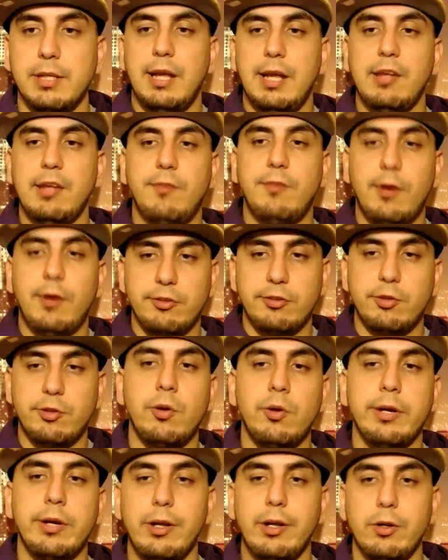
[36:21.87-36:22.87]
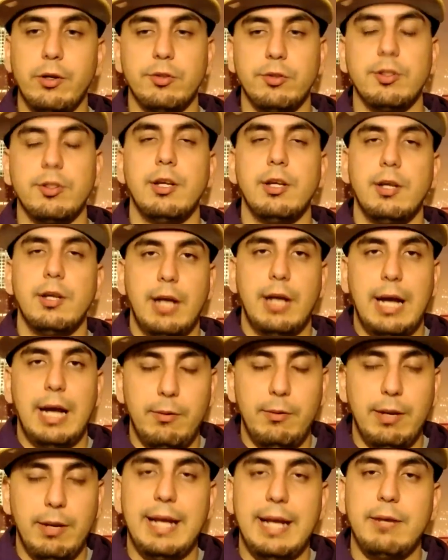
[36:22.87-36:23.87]
As far as scoring goes, I
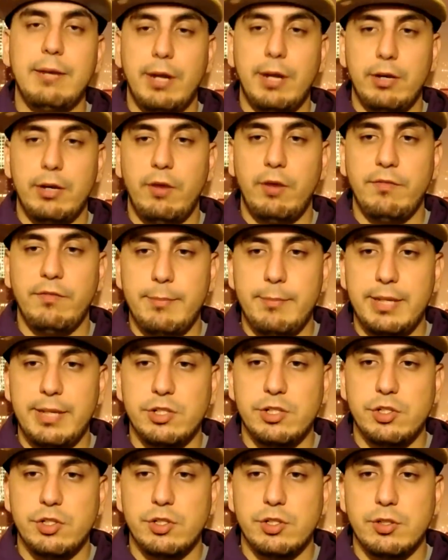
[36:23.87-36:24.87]
would like Rondo off the bench.